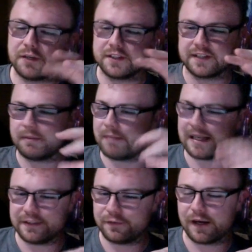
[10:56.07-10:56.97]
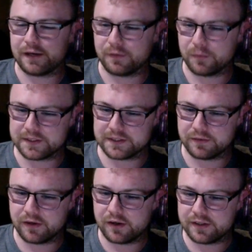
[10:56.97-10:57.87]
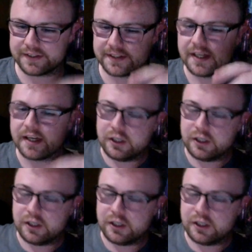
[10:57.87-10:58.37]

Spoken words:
because I'm a massive fan of the Wizard of Oz.